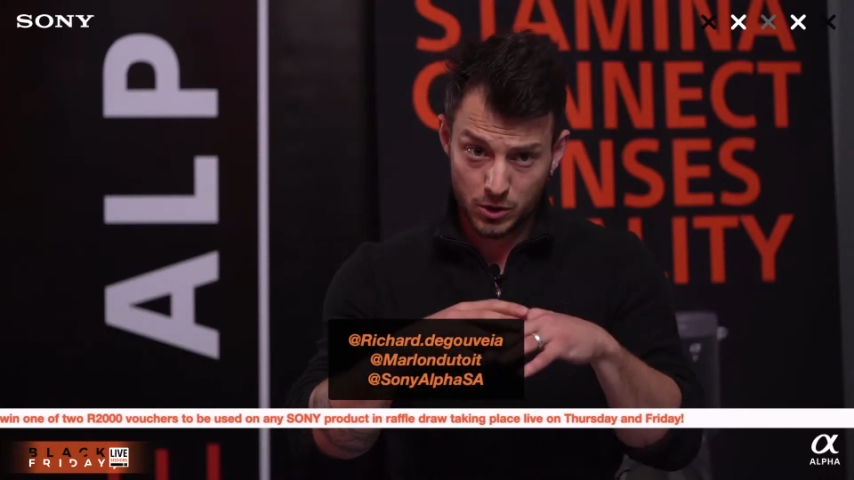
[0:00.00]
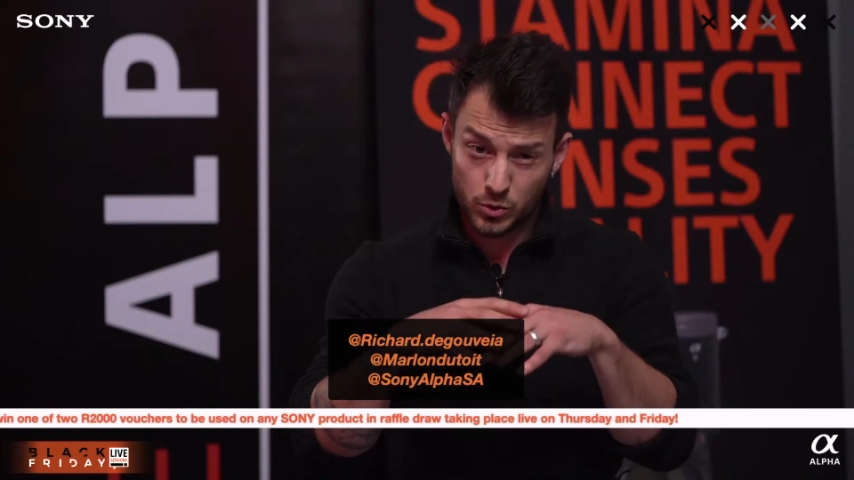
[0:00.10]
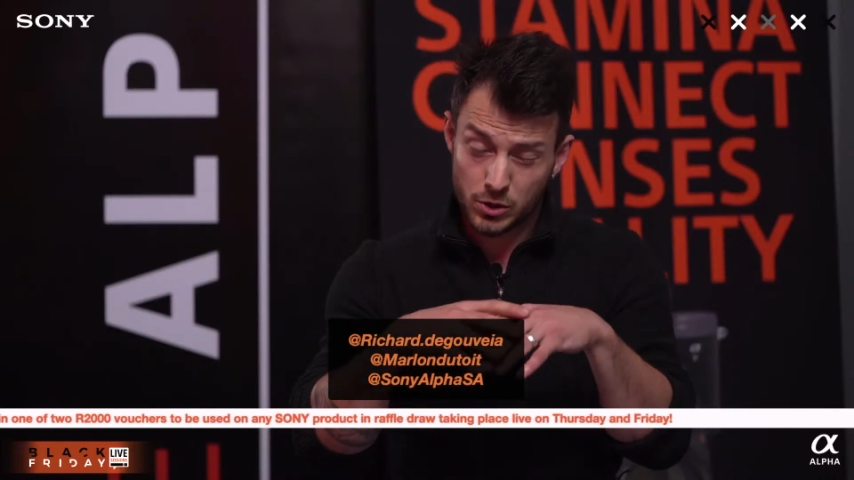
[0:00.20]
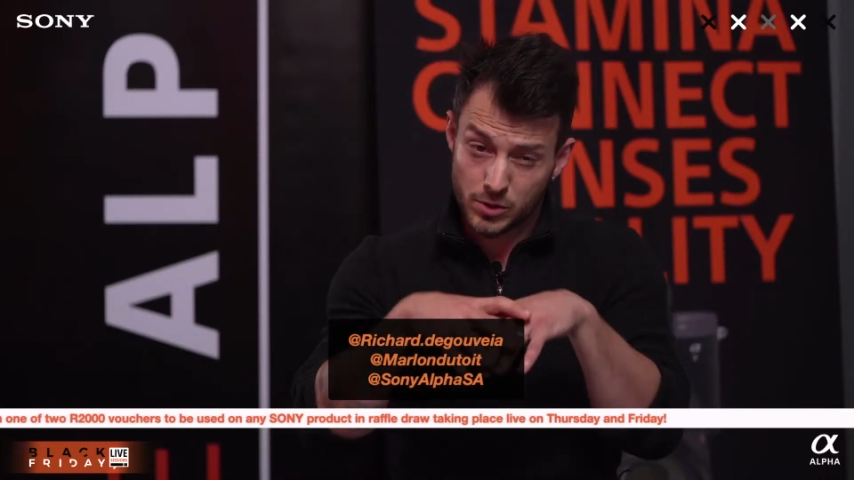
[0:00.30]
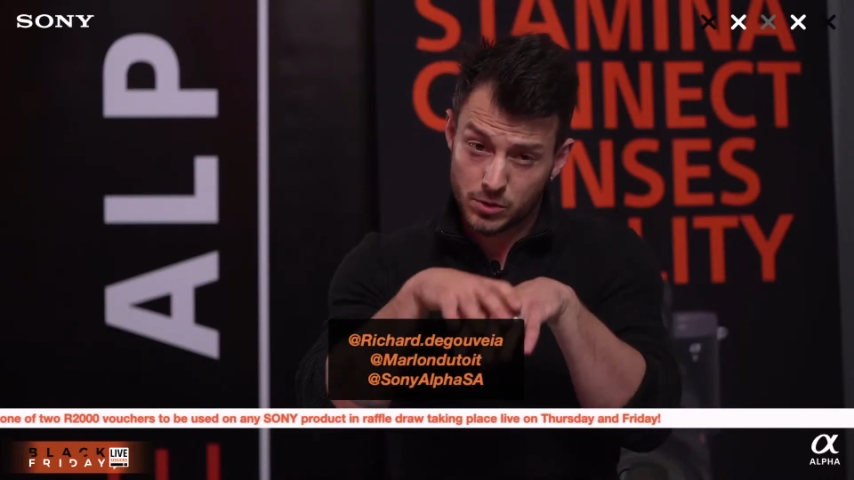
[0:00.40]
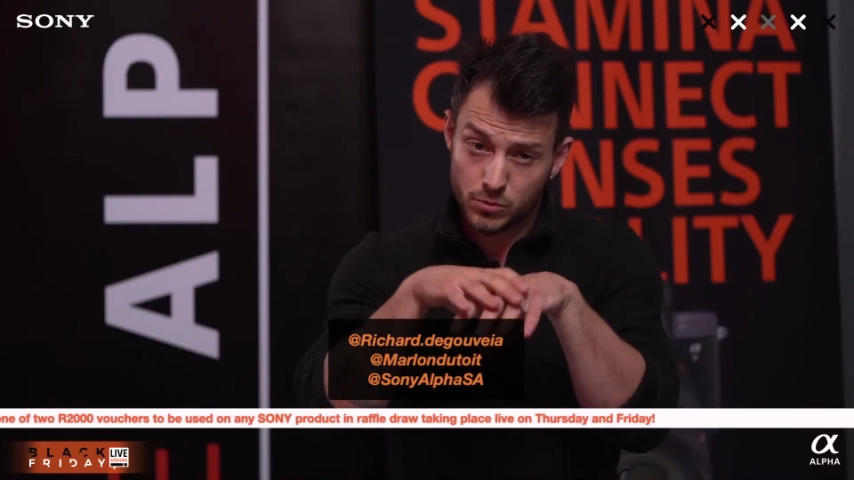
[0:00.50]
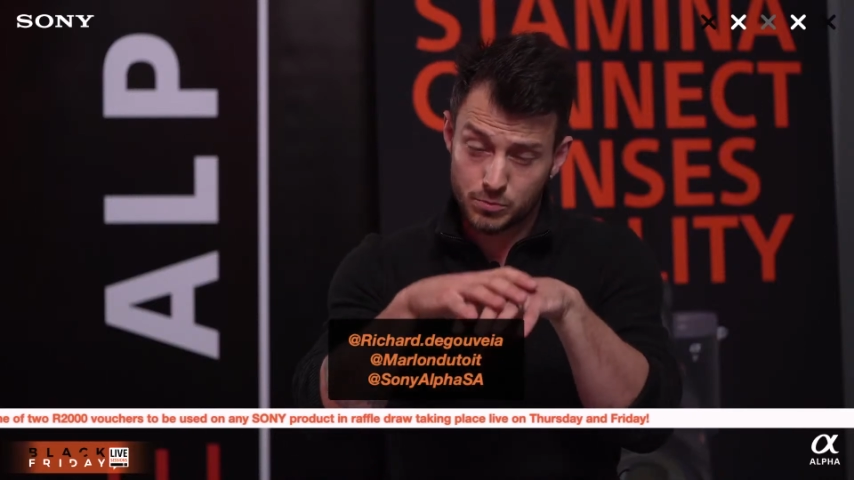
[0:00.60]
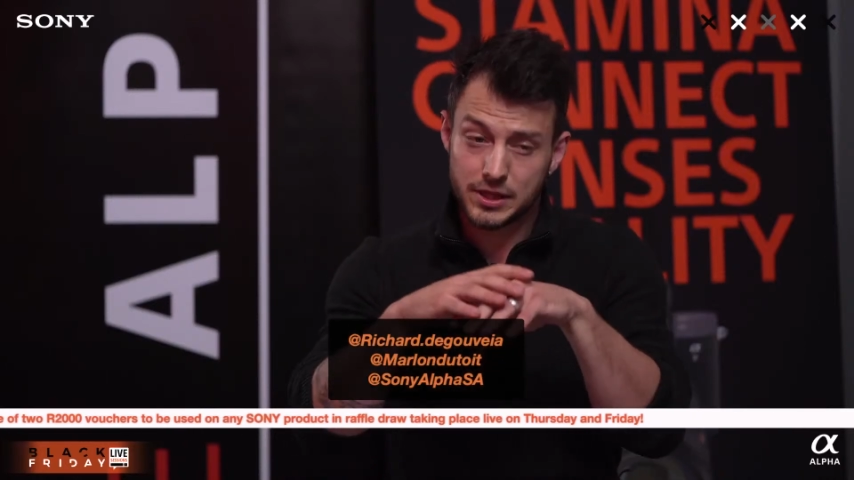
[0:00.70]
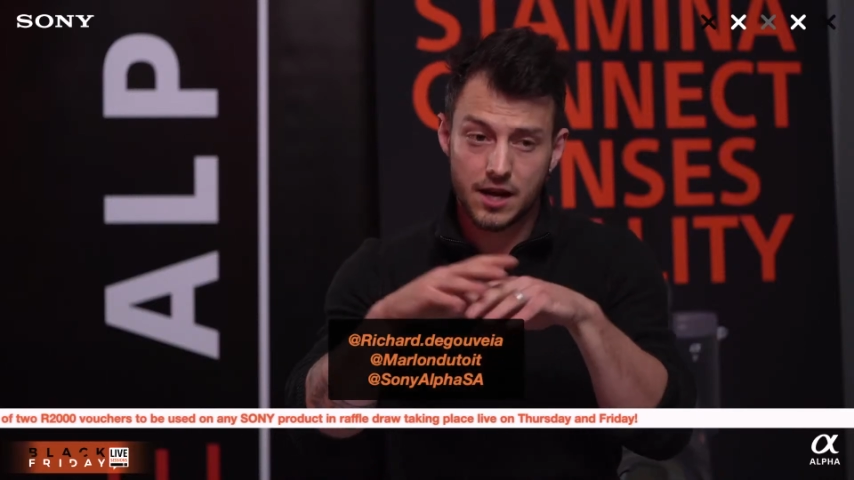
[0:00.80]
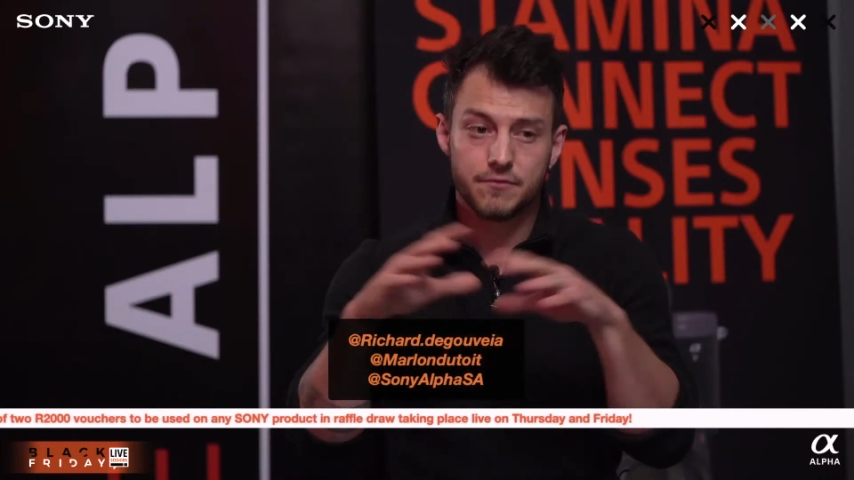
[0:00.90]
but what
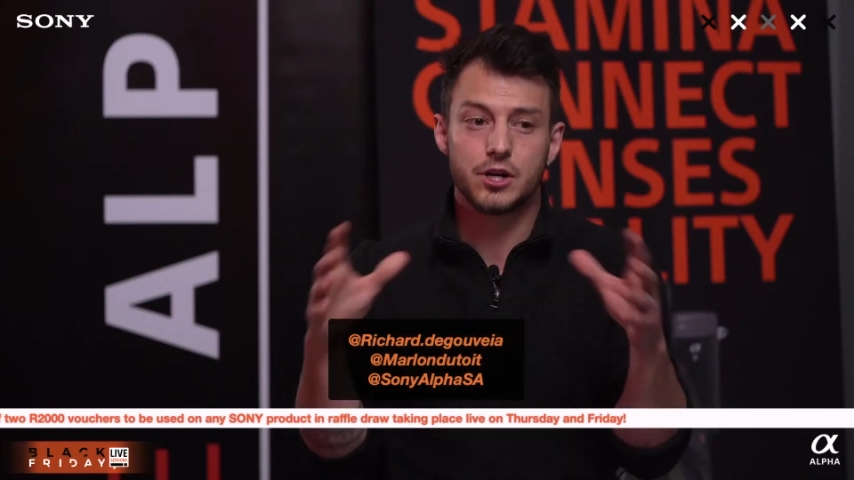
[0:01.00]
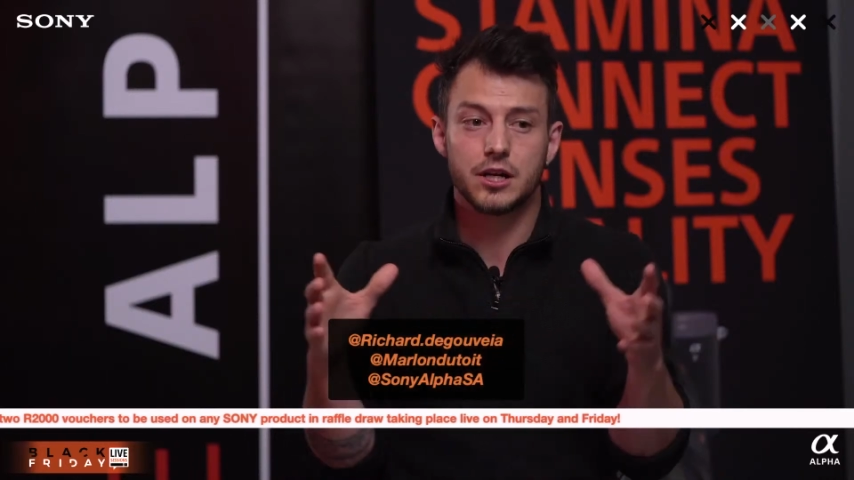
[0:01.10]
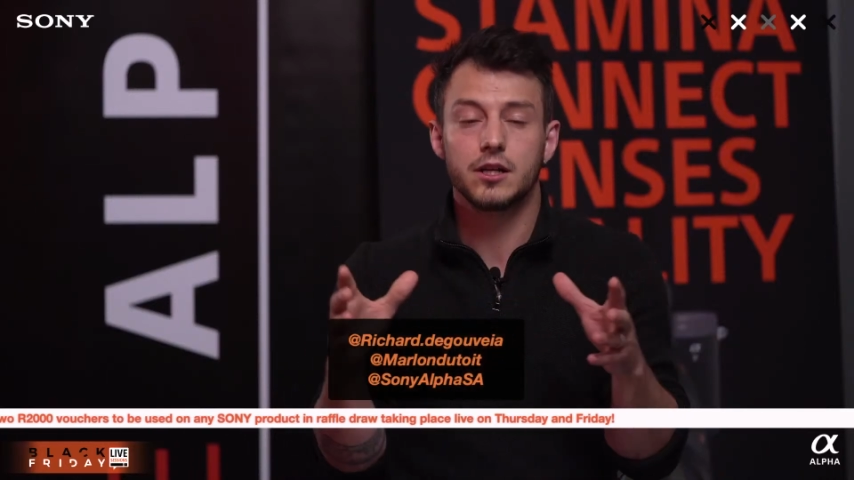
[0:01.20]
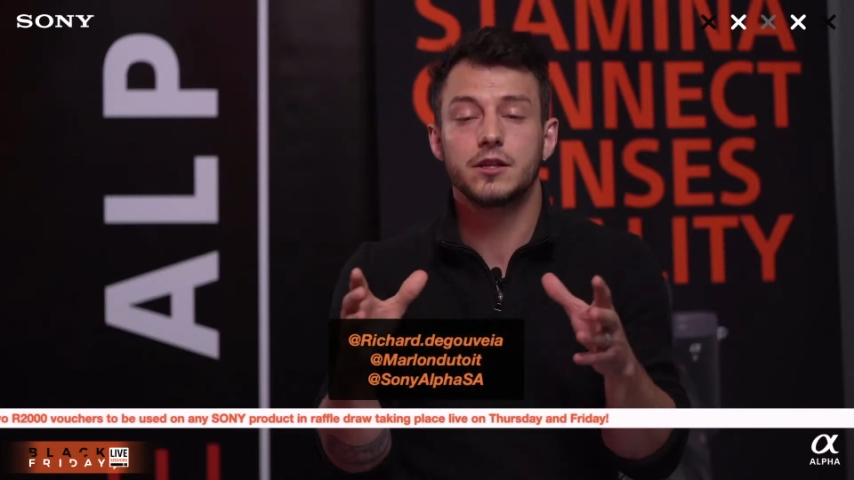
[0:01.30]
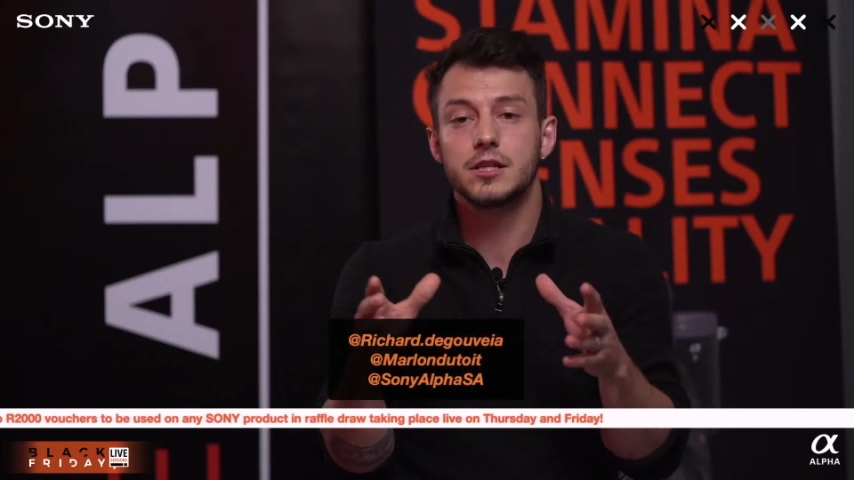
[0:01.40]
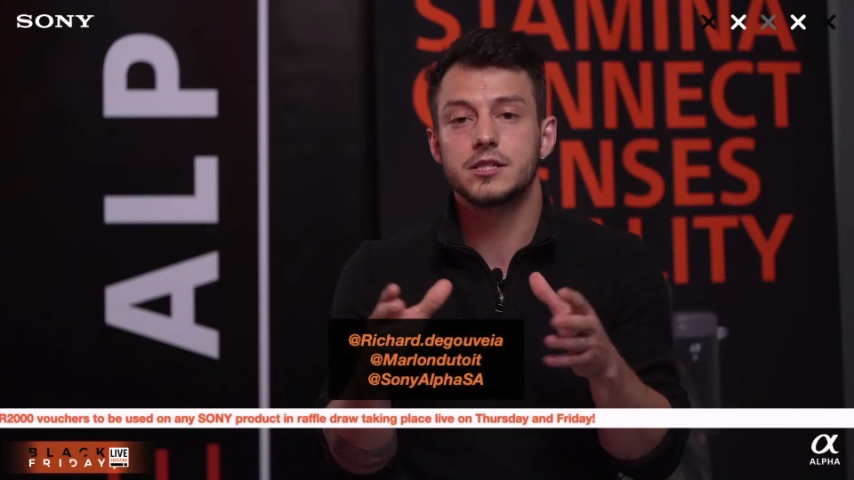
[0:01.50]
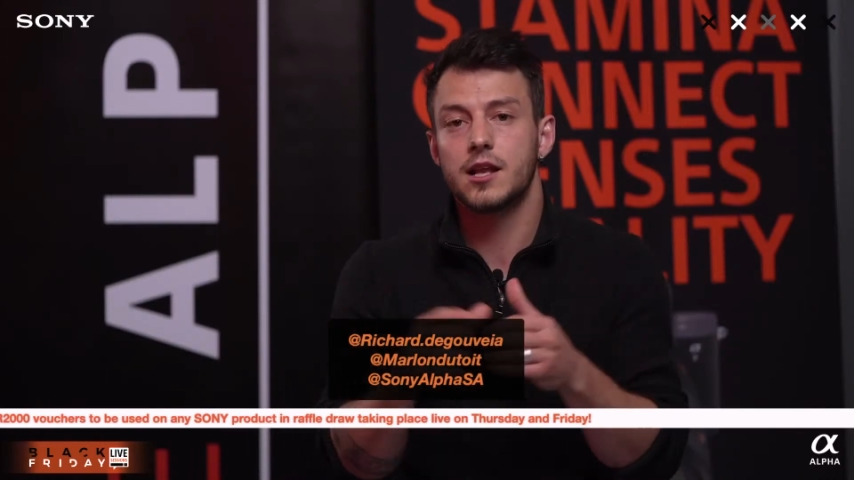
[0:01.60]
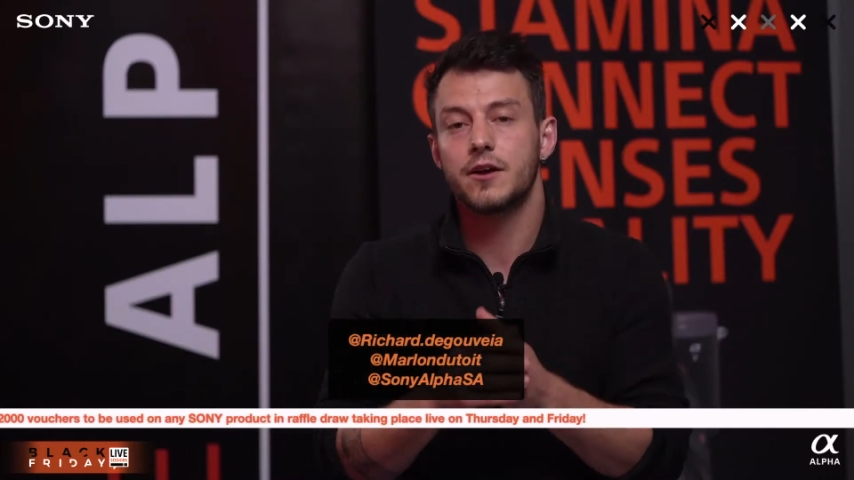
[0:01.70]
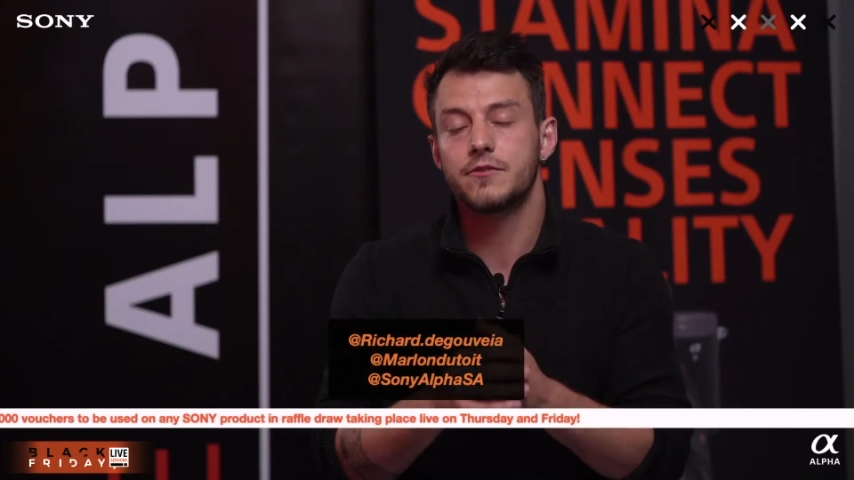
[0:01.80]
we will be covering